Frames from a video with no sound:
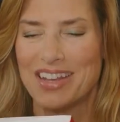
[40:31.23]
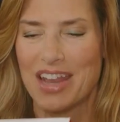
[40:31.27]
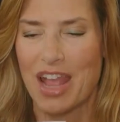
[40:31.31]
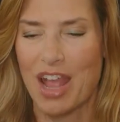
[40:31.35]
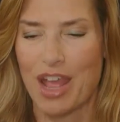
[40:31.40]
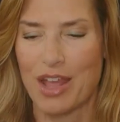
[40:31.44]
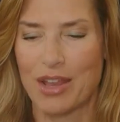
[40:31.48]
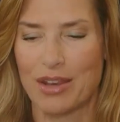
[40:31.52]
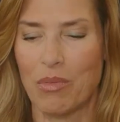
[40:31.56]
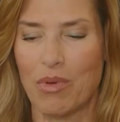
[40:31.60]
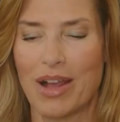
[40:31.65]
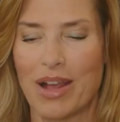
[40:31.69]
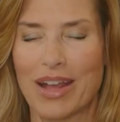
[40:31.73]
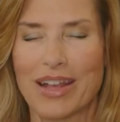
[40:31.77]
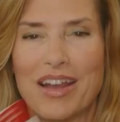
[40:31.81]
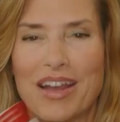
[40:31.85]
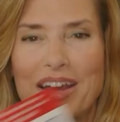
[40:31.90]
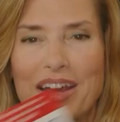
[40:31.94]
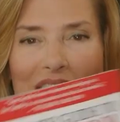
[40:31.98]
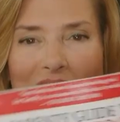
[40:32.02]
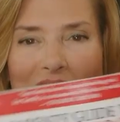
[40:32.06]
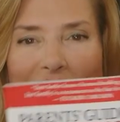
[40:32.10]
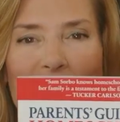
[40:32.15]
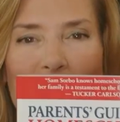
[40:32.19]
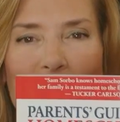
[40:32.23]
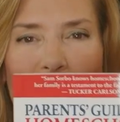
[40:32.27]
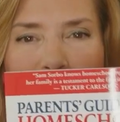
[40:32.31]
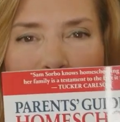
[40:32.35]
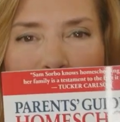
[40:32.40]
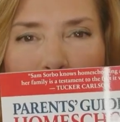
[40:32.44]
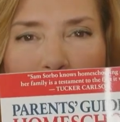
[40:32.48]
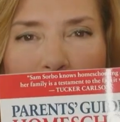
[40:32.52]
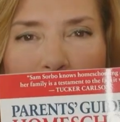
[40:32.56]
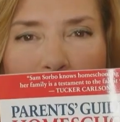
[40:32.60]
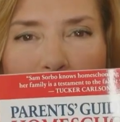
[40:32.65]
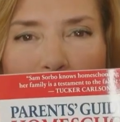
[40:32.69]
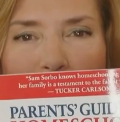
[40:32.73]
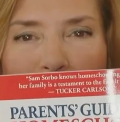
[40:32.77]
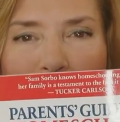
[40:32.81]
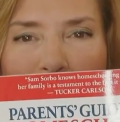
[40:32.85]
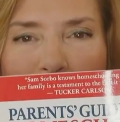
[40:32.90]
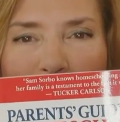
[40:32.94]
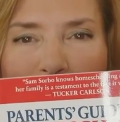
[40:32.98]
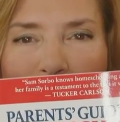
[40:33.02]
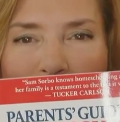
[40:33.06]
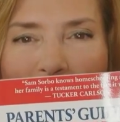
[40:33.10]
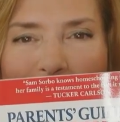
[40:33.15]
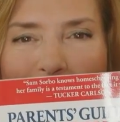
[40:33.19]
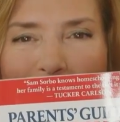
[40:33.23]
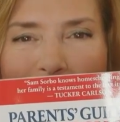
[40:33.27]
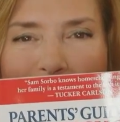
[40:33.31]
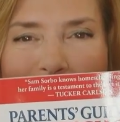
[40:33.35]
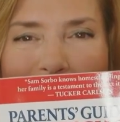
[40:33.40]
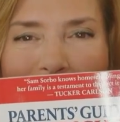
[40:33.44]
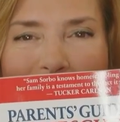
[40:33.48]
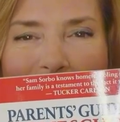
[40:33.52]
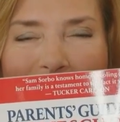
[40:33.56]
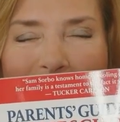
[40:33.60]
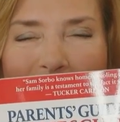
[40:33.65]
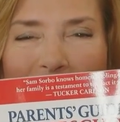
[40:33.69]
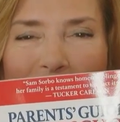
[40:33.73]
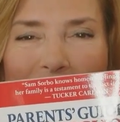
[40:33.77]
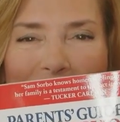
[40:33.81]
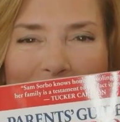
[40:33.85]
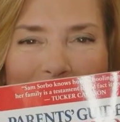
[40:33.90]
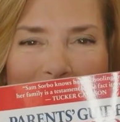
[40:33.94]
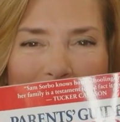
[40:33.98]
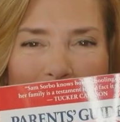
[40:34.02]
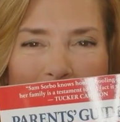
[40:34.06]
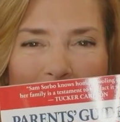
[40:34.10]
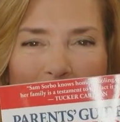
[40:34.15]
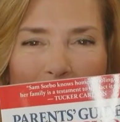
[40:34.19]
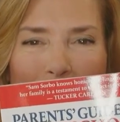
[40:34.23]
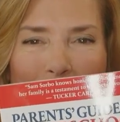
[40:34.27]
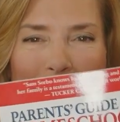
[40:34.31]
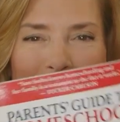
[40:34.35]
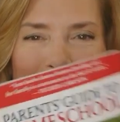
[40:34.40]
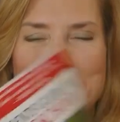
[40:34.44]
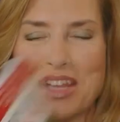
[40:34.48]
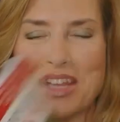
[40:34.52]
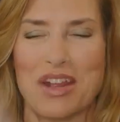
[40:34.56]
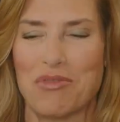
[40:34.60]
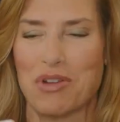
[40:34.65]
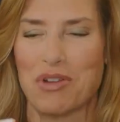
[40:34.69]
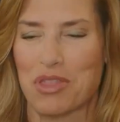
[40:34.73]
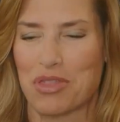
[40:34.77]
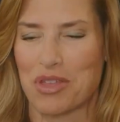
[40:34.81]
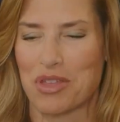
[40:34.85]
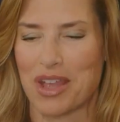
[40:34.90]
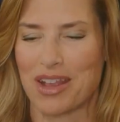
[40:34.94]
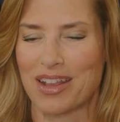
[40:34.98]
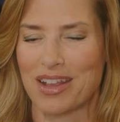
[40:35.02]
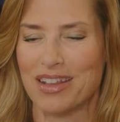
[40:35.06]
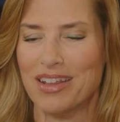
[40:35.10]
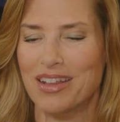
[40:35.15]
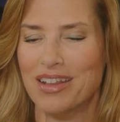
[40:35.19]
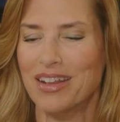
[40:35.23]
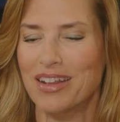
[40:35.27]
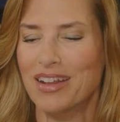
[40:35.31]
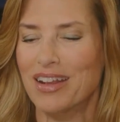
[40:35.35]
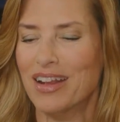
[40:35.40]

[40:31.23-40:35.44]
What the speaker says: And I got an endorsement from Tucker Carlson, which sort of beats everything.